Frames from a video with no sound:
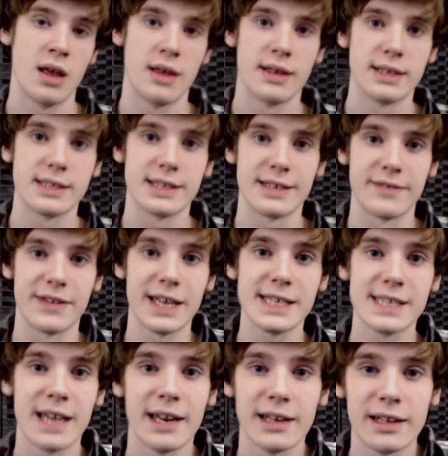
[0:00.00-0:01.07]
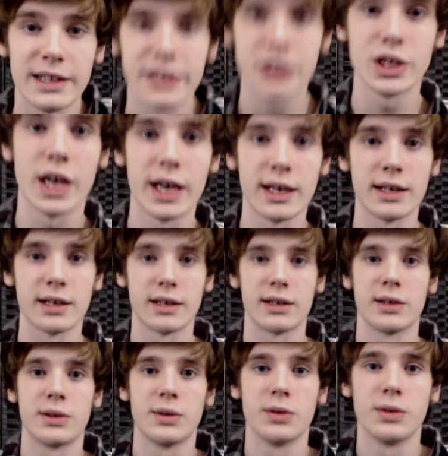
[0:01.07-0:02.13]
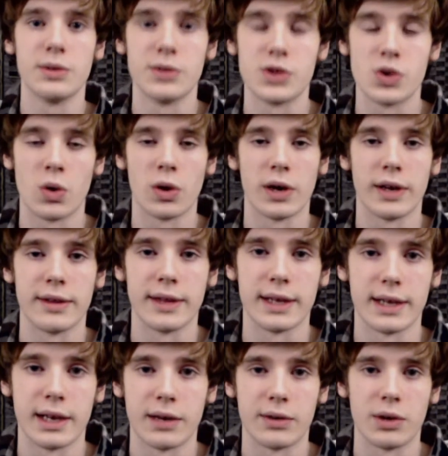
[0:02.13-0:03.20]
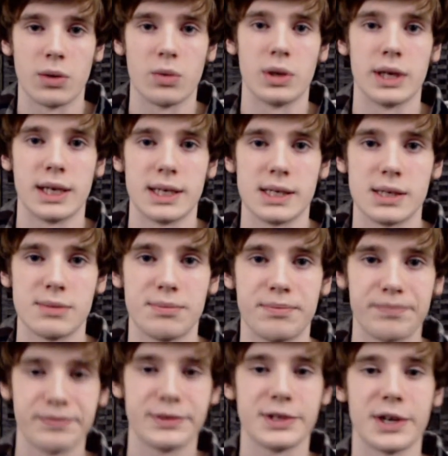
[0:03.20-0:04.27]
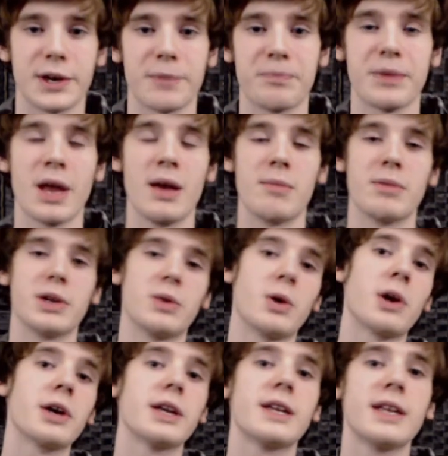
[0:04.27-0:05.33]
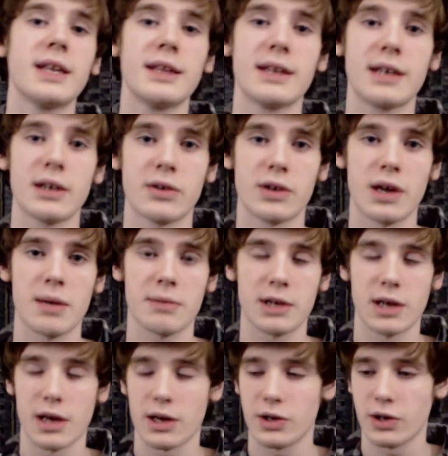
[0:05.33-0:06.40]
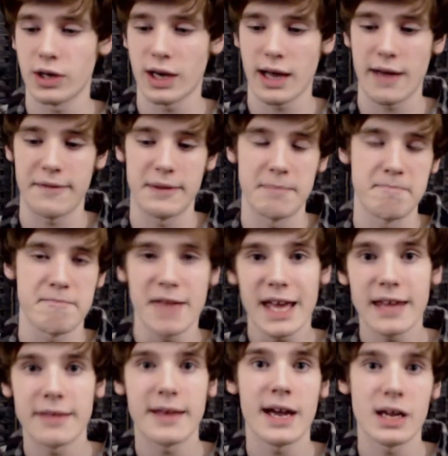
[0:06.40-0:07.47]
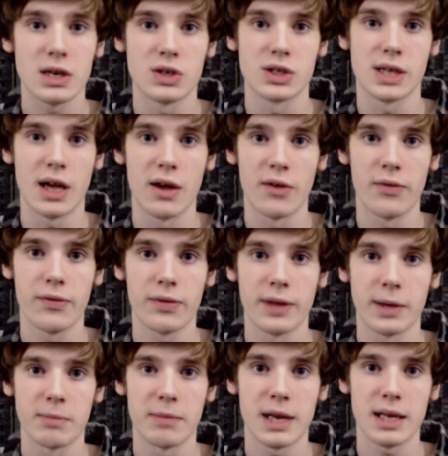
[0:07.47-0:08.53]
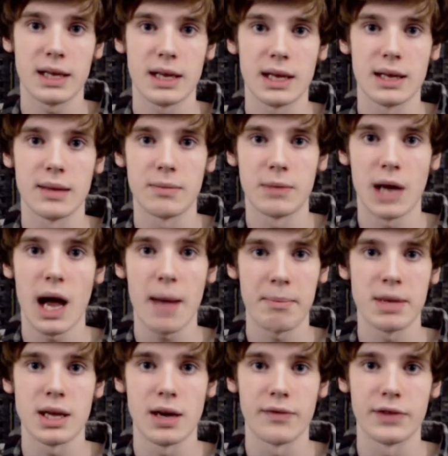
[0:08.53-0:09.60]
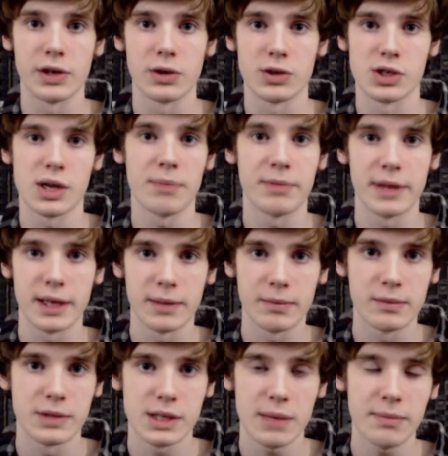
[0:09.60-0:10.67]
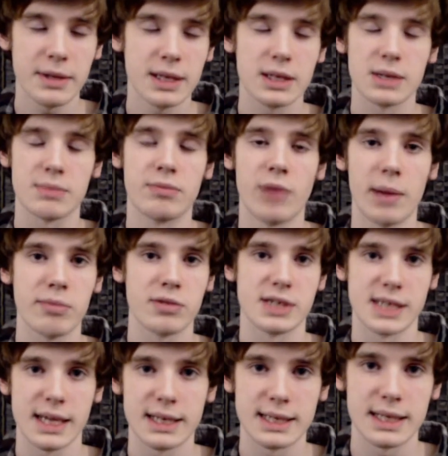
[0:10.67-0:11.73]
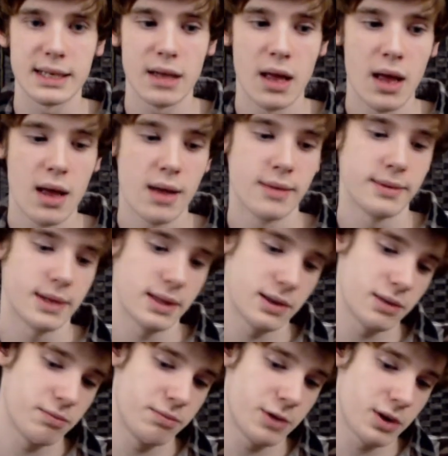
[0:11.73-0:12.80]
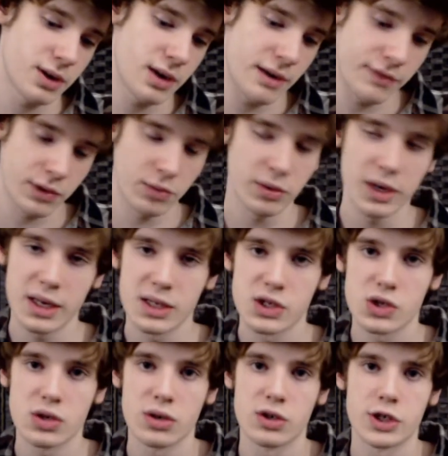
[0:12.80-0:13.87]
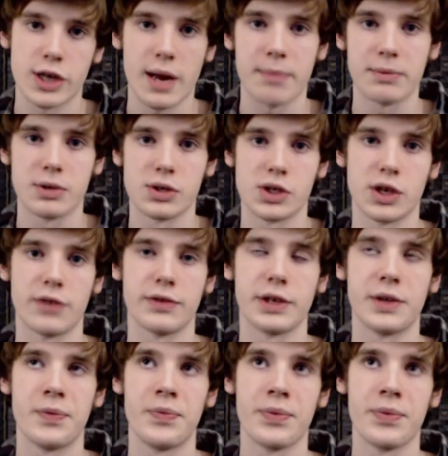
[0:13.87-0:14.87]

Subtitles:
If that's not a cliche in a Cthulhu story, then I don't know what is. So, but you are going to need the Necronomicon. You're going to have to make that yourself, like make a copy of it or something to represent it. then they're going to have to read certain chapters of it.